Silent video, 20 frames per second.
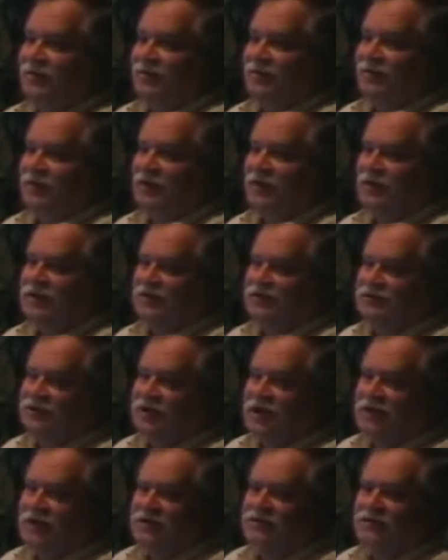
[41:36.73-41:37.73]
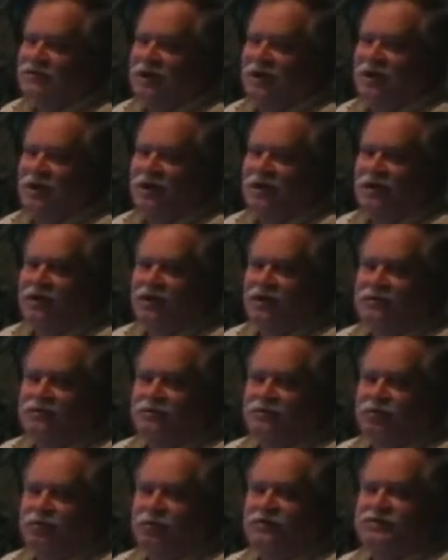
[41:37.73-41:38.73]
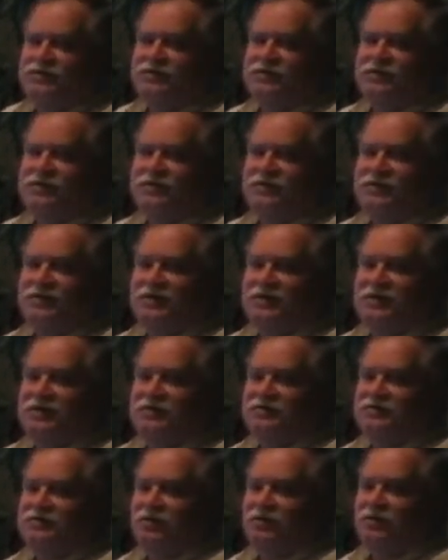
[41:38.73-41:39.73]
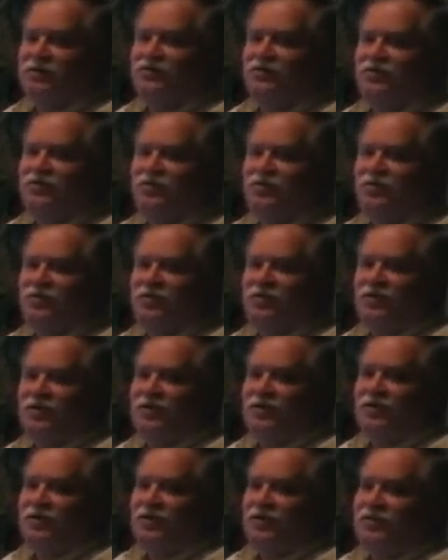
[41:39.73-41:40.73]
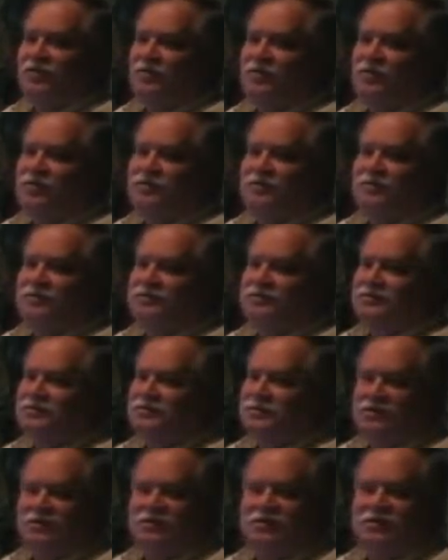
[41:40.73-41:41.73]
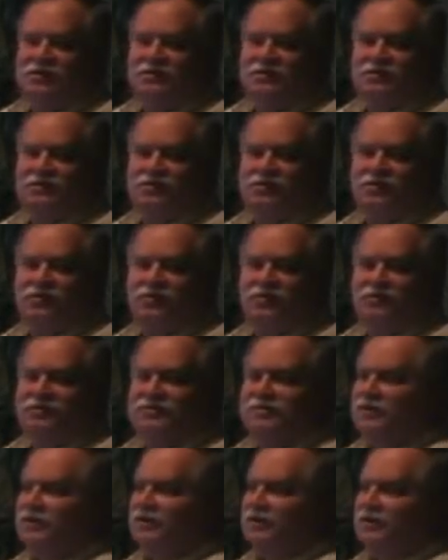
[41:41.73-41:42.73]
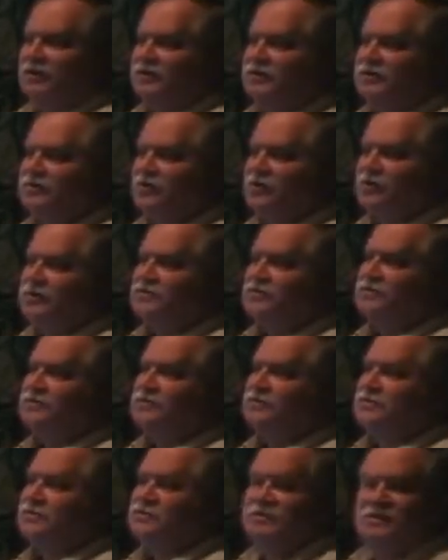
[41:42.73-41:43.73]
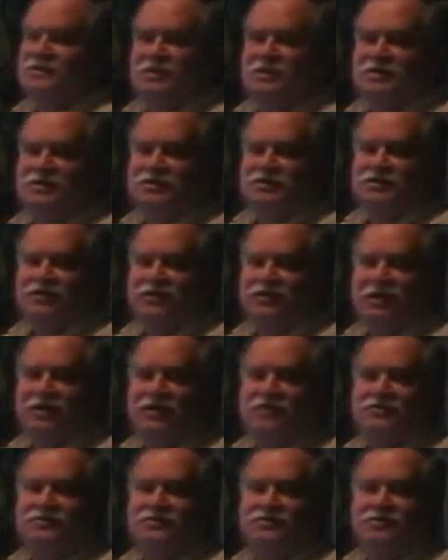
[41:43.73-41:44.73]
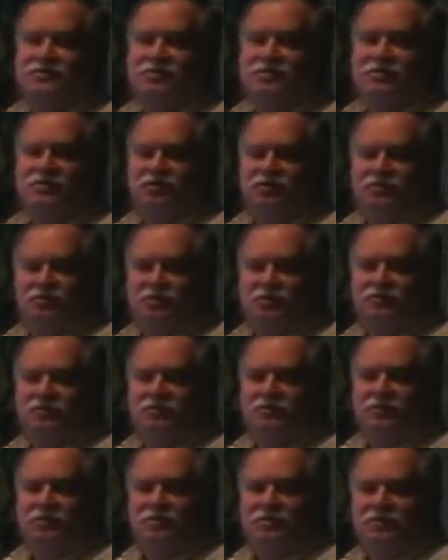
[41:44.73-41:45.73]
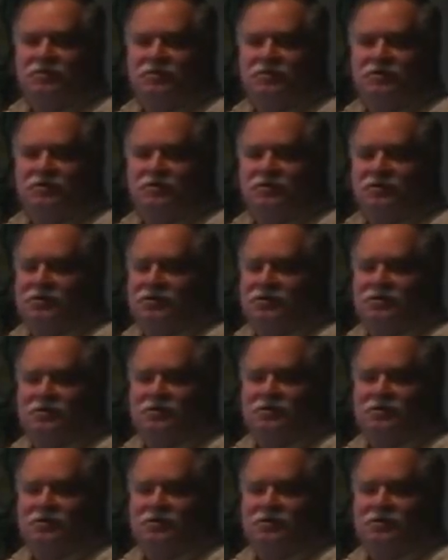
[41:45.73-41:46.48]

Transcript: It is satisfying, it is pleasing, it is joyful. But there is nothing as joyful as being in his presence and seeing his face and communing with him. Nothing.